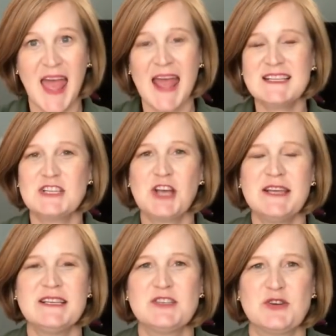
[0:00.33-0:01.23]
Hey
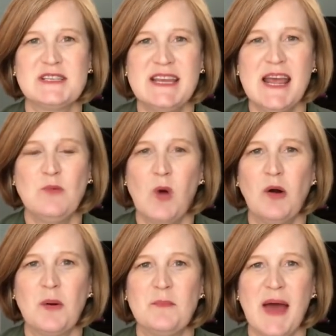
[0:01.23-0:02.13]
Sunshines, it's Kristy and
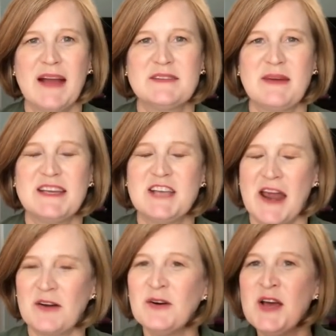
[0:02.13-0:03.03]
welcome back to my
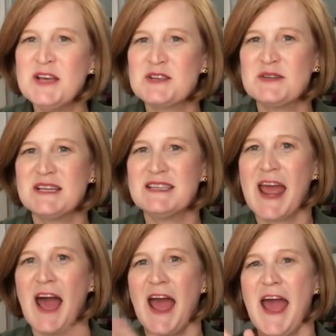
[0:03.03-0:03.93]
channel. So
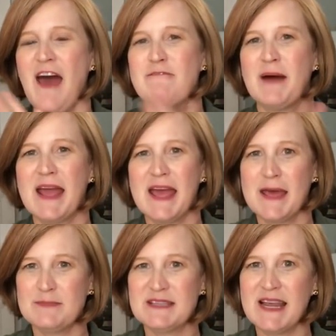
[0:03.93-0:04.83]
today I have my
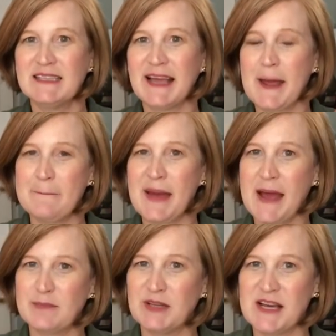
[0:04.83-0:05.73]
Ipsy Glam
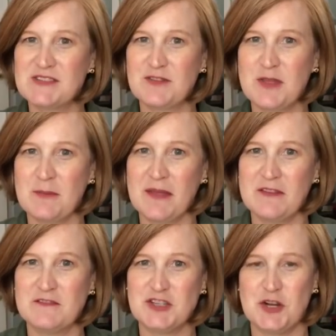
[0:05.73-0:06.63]
Bag Plus for the
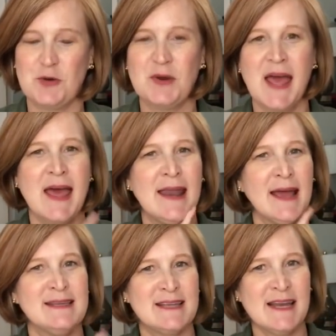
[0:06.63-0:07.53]
month of June. Now
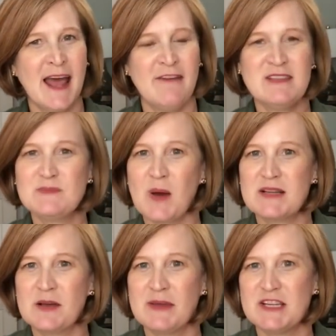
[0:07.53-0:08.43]
I didn't have this
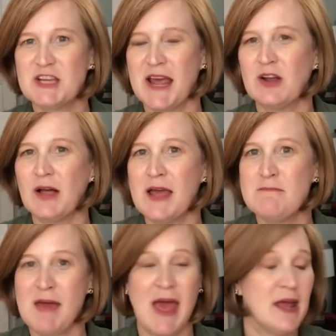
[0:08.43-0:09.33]
box on my channel
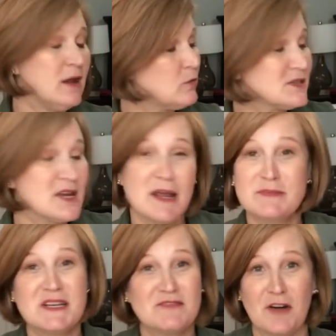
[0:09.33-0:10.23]
in May. It wasn't
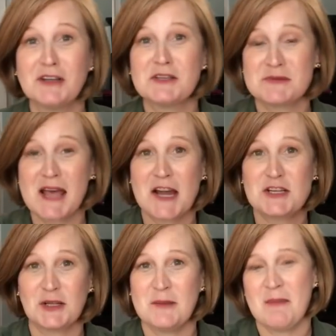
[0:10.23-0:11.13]
Ipsy's fault, it was
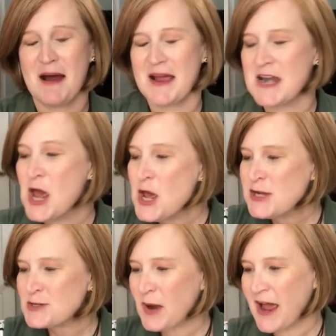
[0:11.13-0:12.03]
actually mine.
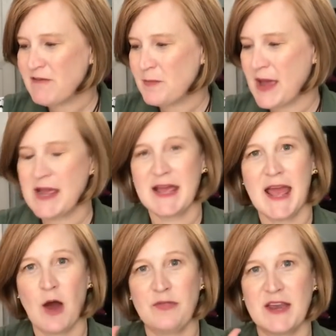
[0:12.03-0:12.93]
So I have a bank
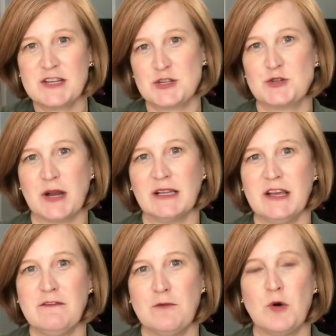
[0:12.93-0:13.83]
account that is
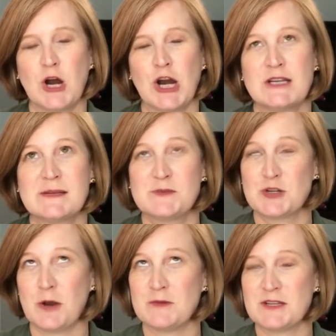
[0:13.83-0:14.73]
strictly for
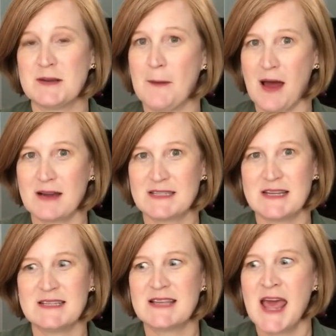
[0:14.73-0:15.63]
subscription
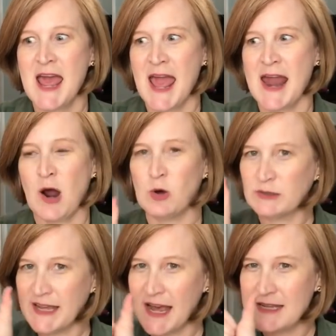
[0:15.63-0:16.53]
boxes and it
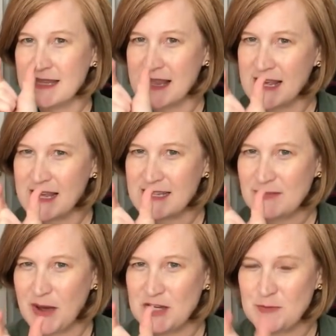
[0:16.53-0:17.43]
only has
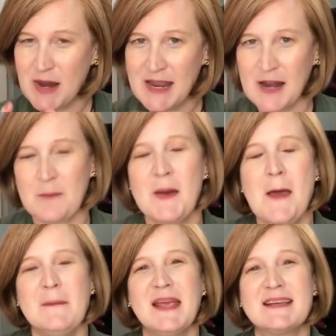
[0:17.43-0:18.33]
this much money in them.
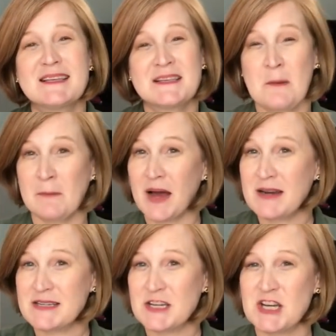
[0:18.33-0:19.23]
Because it's an
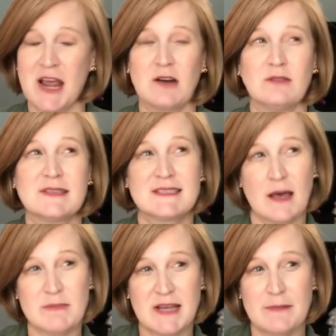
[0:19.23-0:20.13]
unboxing channel,
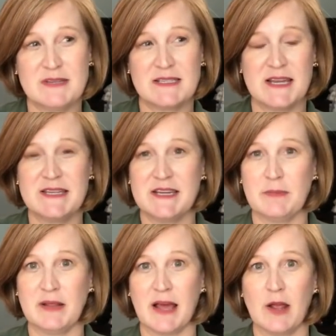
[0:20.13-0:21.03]
sometimes it's easy
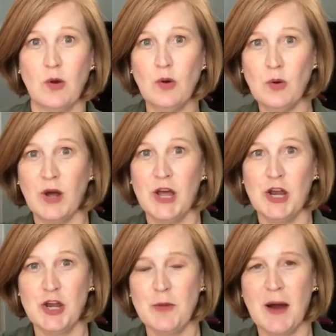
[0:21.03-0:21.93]
to be like, oh,
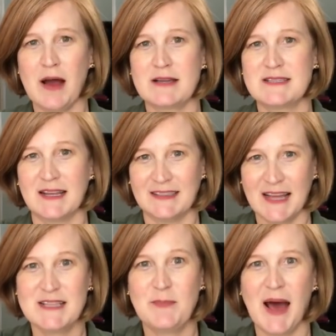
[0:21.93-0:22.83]
new box.
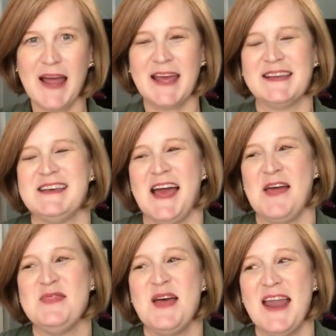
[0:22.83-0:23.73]
Let's buy it.
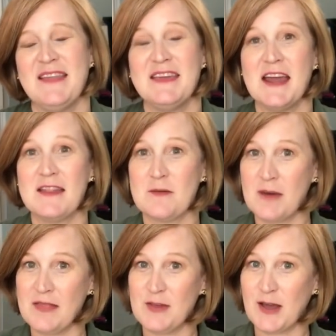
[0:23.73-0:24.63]
And then at the end of the
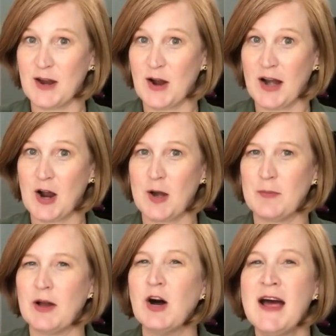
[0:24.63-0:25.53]
month, you get a credit card
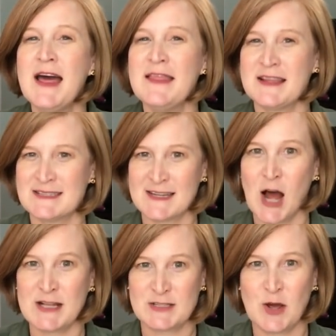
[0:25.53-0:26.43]
bill that's
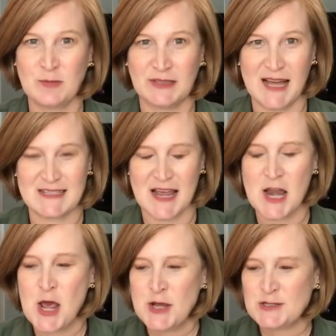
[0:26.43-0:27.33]
not so pleasant.
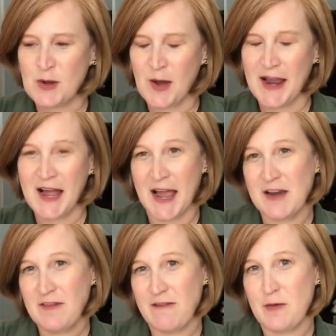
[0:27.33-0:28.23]
So I kind
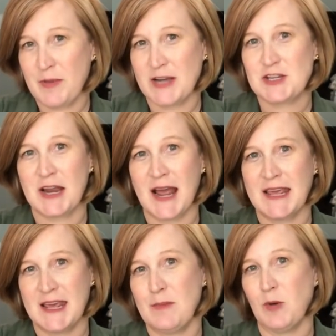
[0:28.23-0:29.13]
of have a budget. I
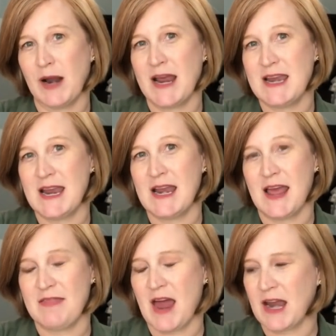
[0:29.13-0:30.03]
keep what I need
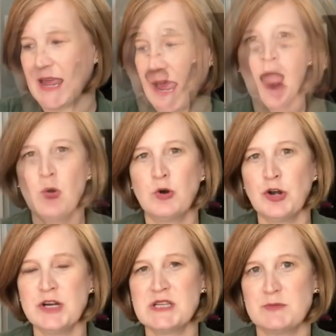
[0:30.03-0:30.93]
in that account. I
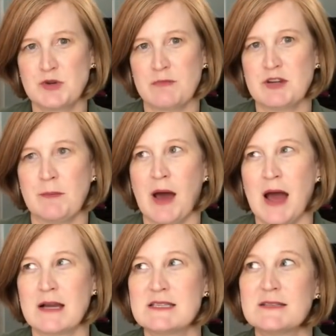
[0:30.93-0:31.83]
ordered a subscription
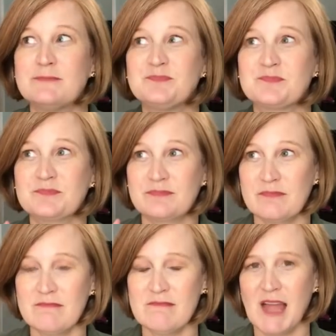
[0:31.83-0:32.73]
box.
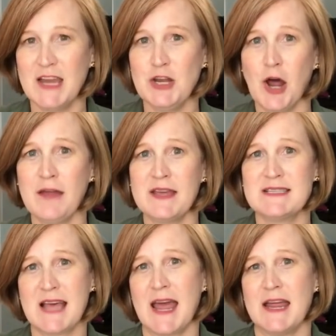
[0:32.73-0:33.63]
And you know how they
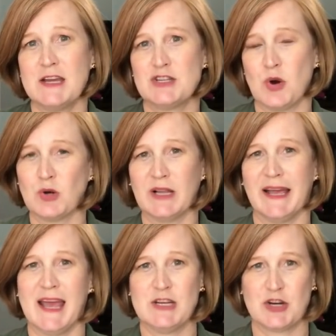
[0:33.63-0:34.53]
say, don't
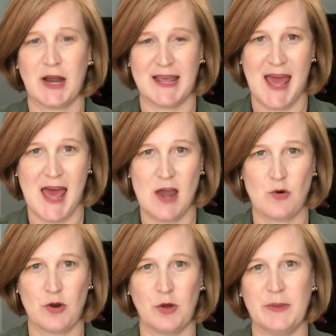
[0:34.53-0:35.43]
click enter again
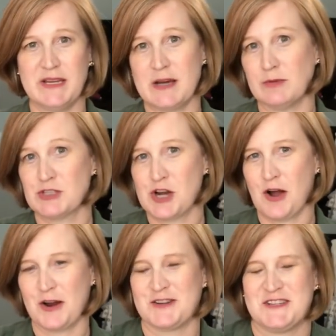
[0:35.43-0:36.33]
or you'll be double
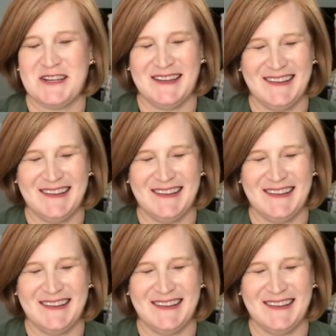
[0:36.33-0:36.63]
charged.